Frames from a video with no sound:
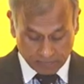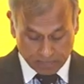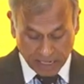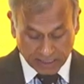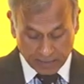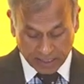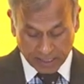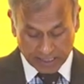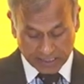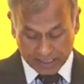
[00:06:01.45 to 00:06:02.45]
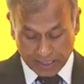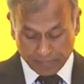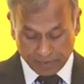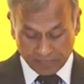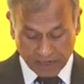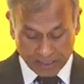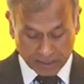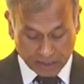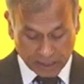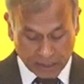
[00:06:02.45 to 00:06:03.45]
pandemic has exemplified the
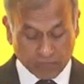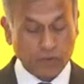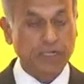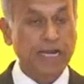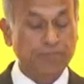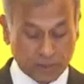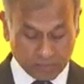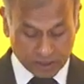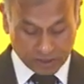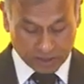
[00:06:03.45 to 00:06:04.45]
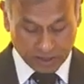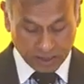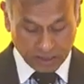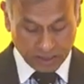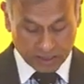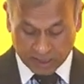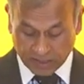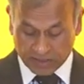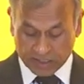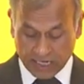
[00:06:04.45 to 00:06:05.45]
need for adaptability.
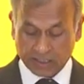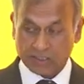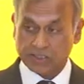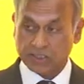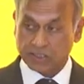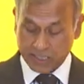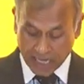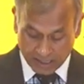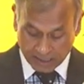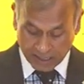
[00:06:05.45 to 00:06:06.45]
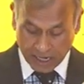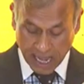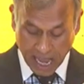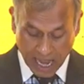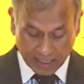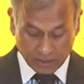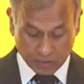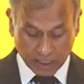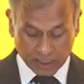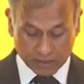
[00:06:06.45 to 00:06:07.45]
Service sectors such as healthcare and
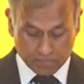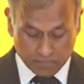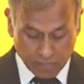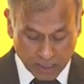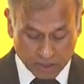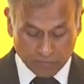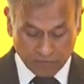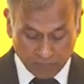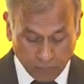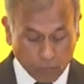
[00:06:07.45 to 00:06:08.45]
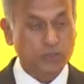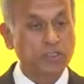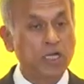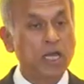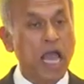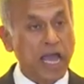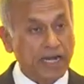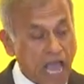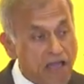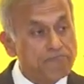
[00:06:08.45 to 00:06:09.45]
education must be forced and
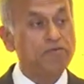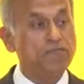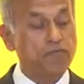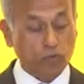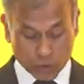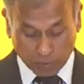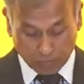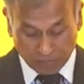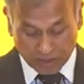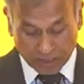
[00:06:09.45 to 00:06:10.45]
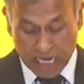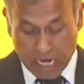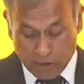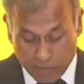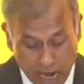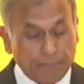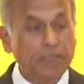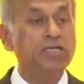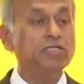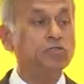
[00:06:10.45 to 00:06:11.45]
have been forced to pivot
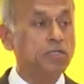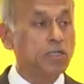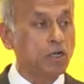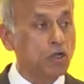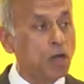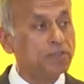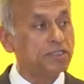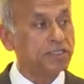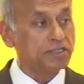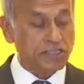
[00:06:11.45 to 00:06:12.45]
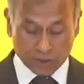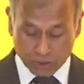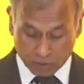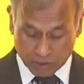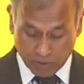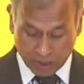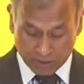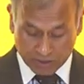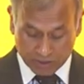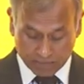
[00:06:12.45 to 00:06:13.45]
rapidly to accommodate these new demands.